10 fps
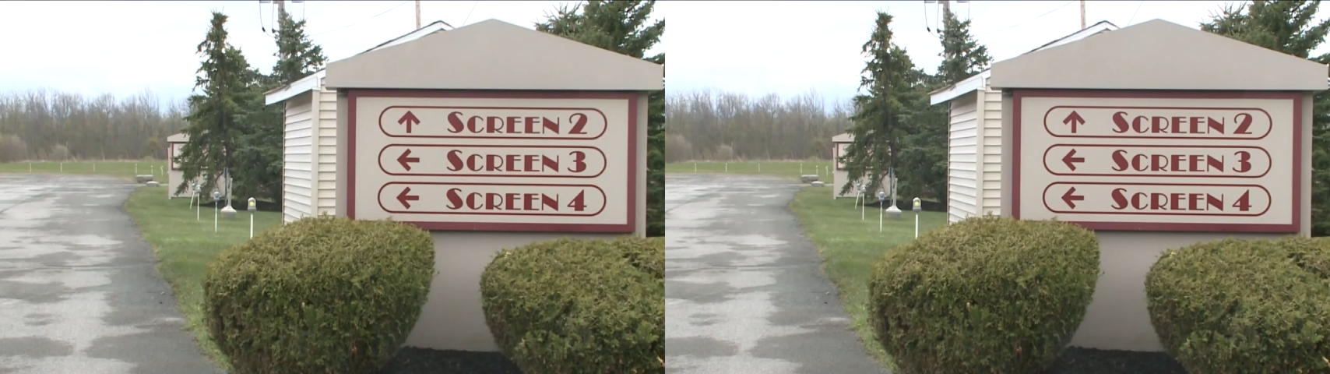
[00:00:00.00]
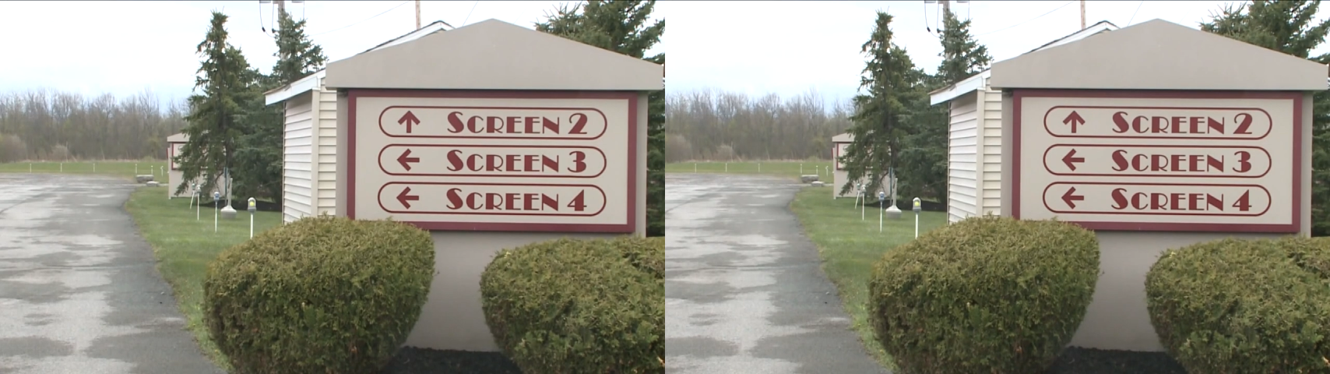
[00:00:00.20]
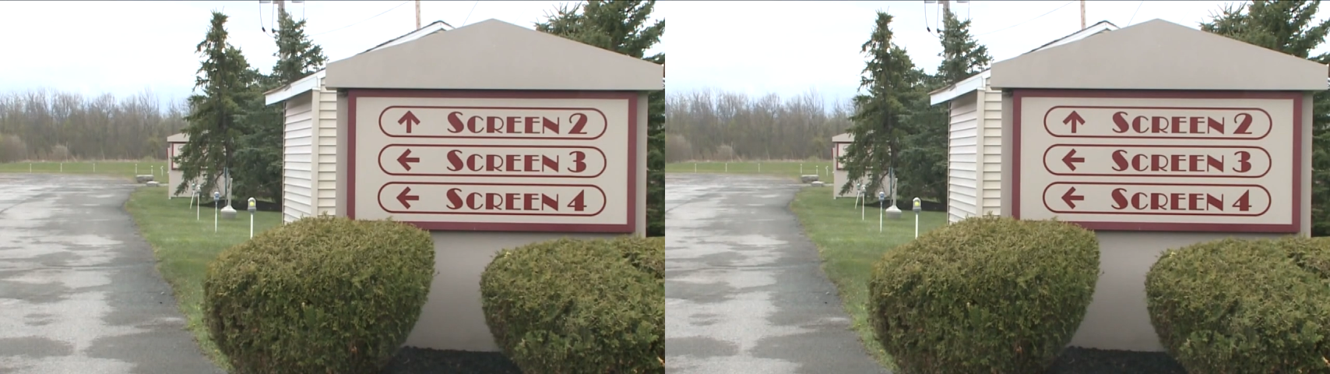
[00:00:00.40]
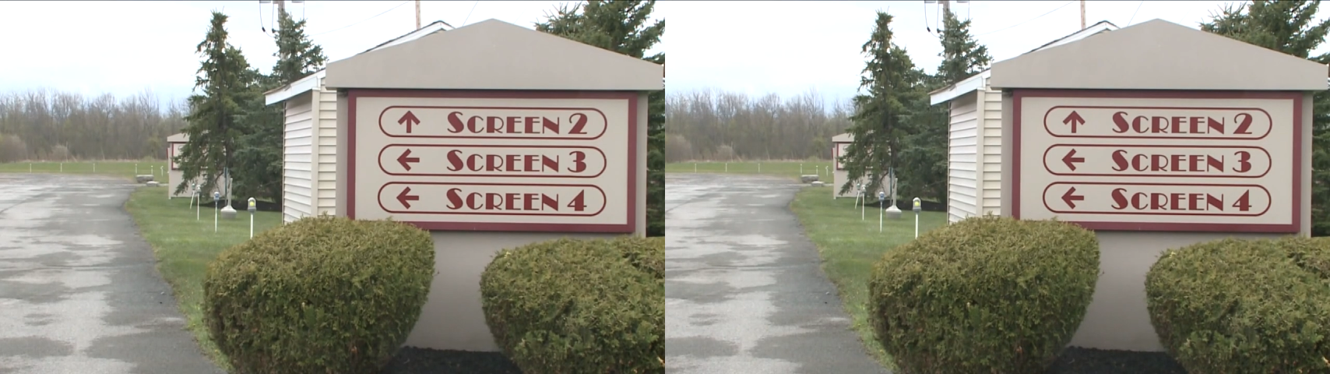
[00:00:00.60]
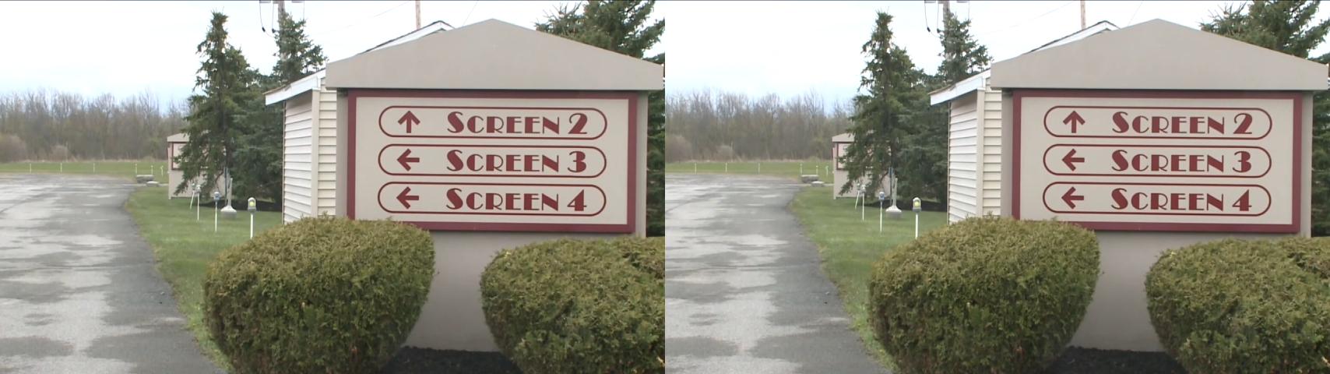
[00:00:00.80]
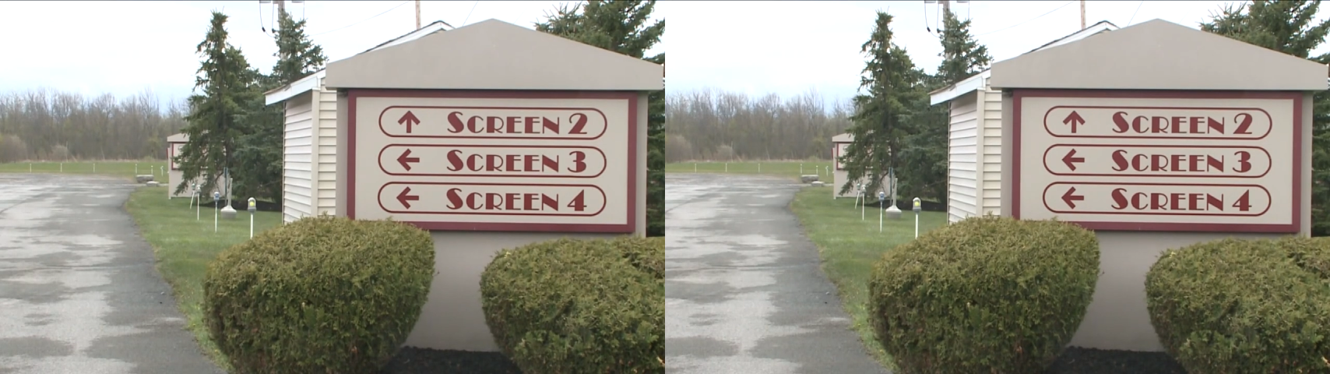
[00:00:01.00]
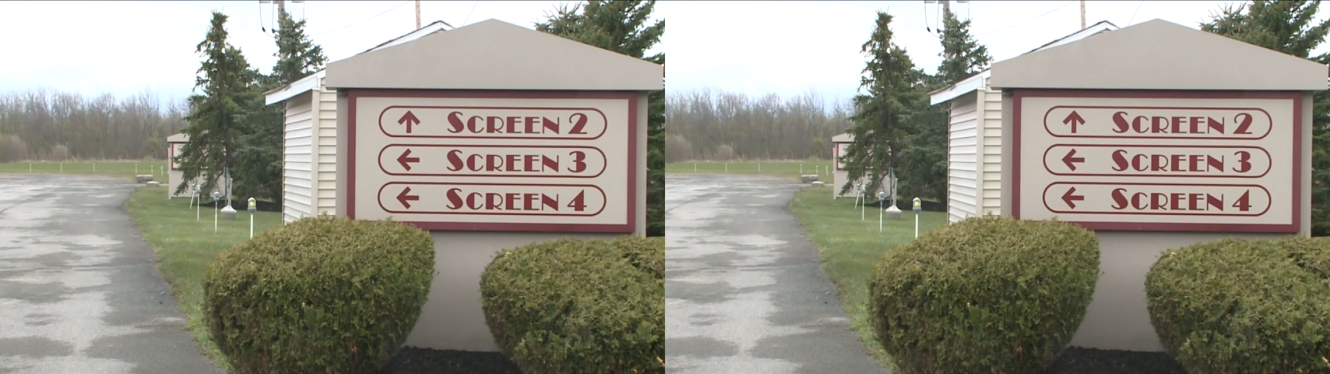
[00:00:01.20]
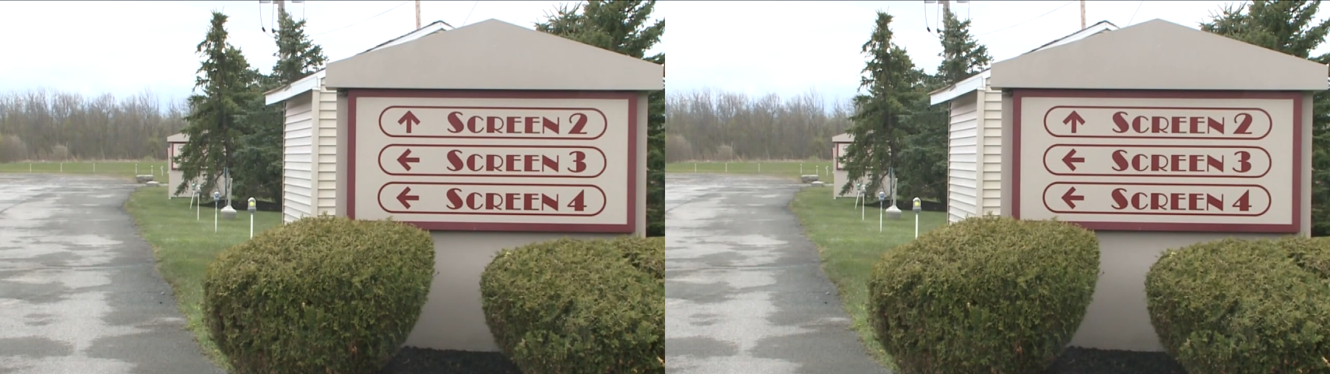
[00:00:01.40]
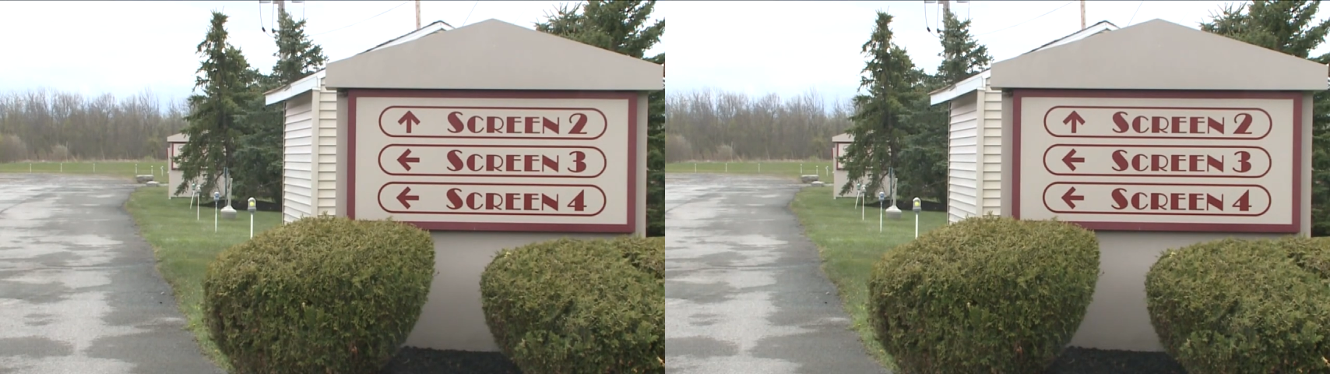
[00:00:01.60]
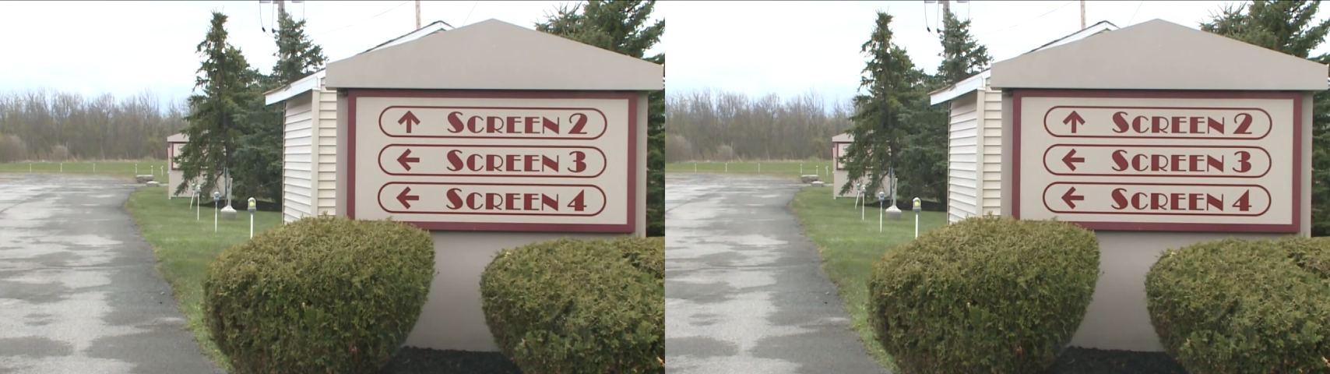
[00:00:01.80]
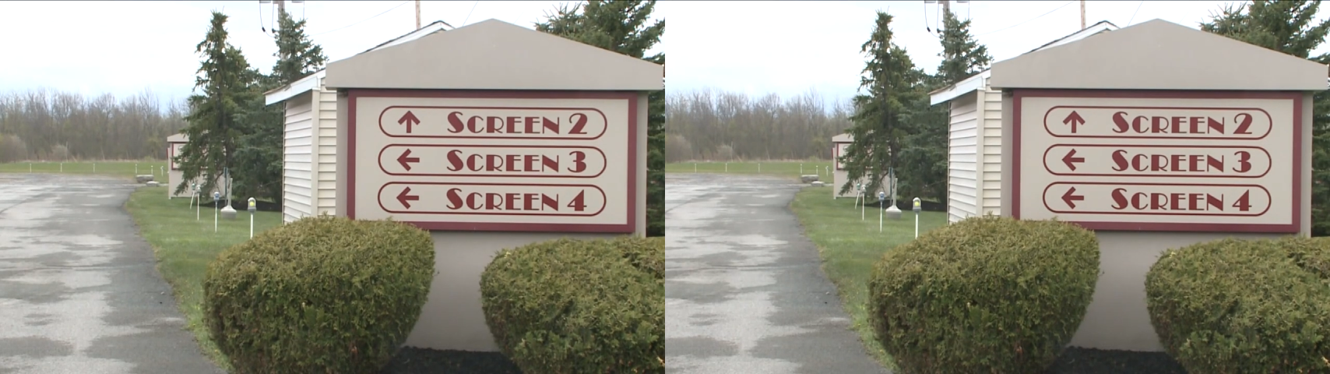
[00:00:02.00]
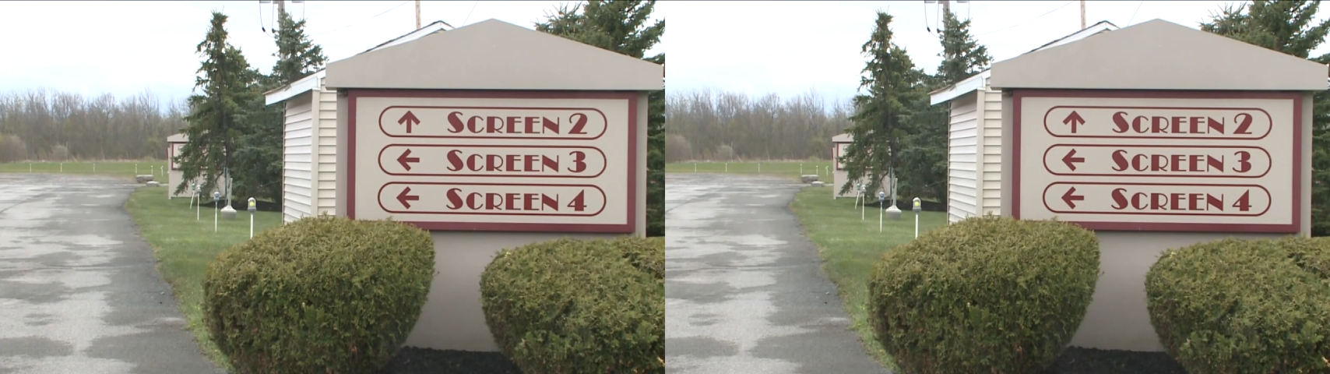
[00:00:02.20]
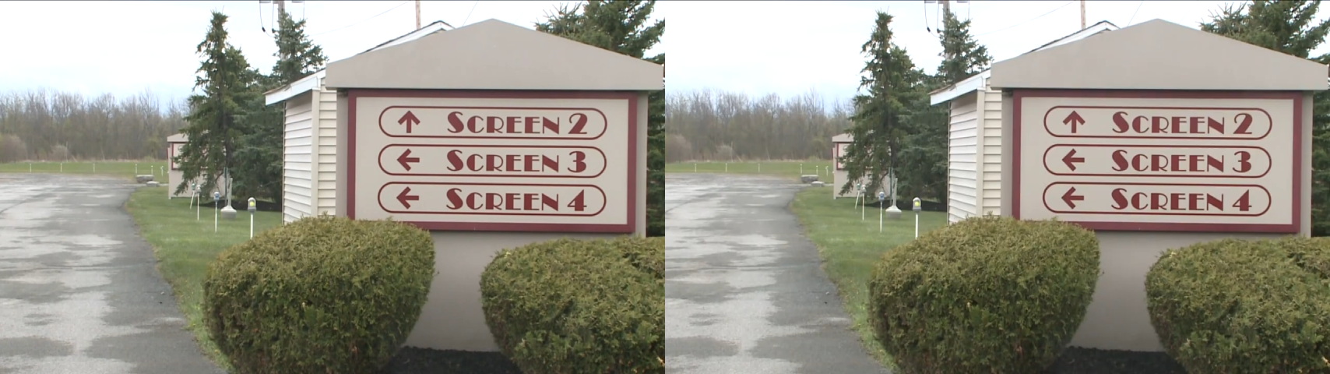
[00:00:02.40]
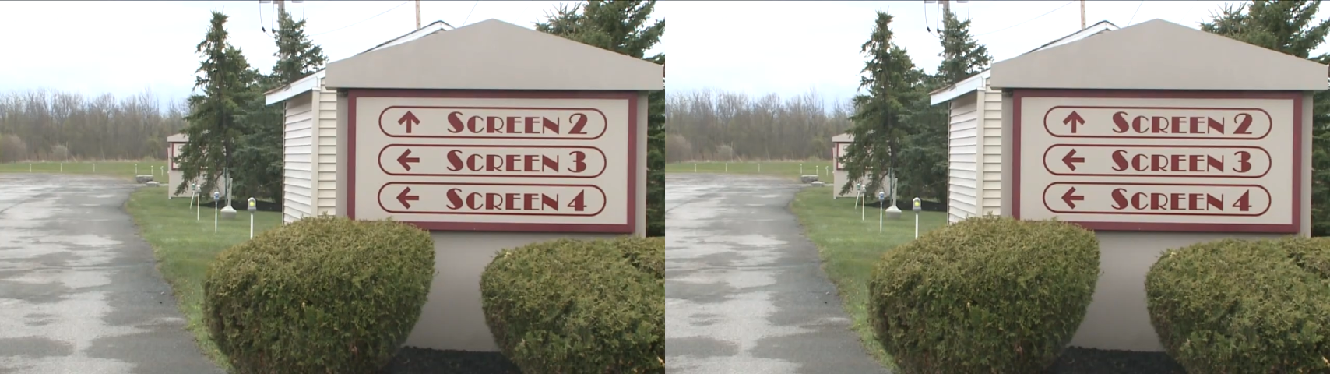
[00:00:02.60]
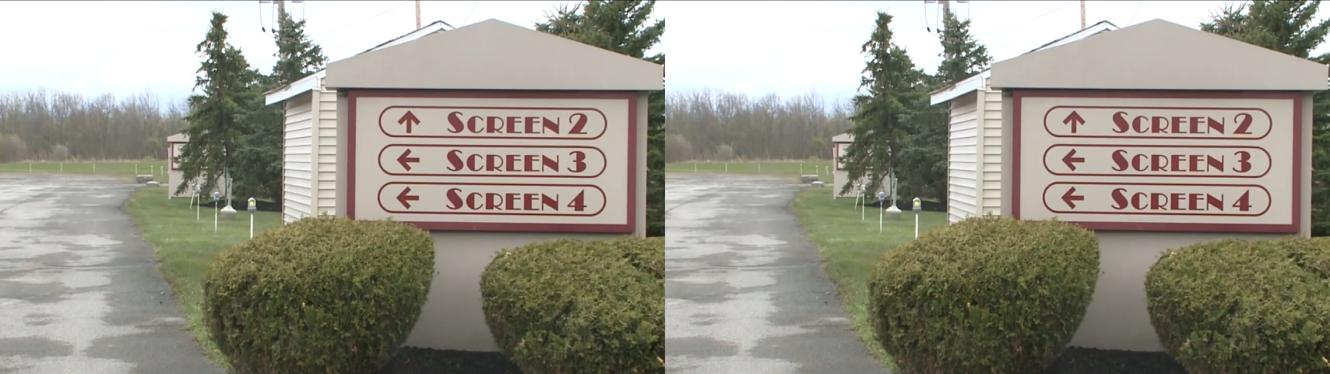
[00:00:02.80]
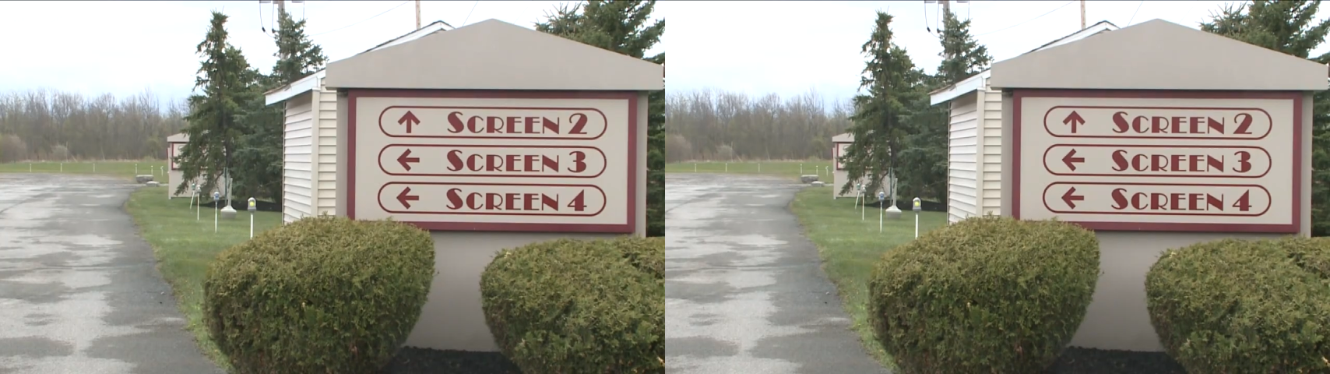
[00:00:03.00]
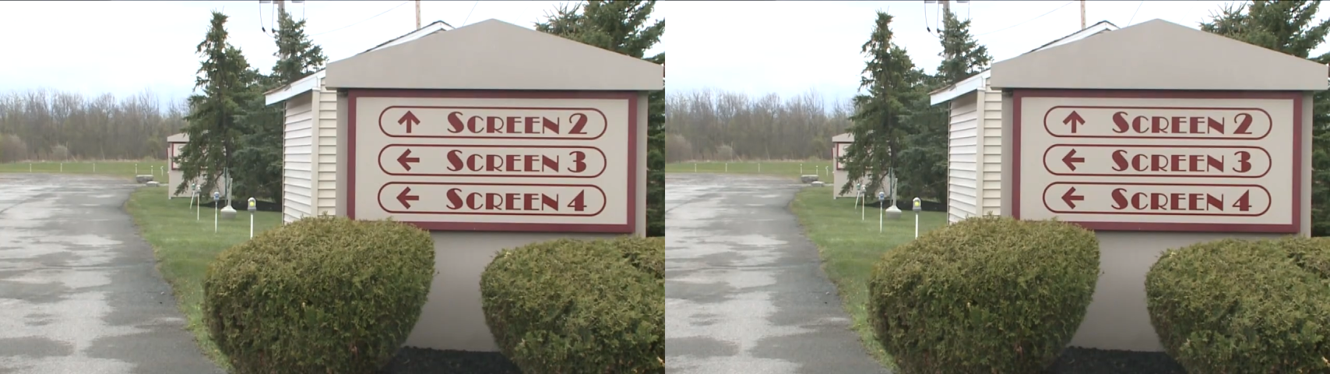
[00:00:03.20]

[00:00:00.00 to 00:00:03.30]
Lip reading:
Nobody's mouth can be seen.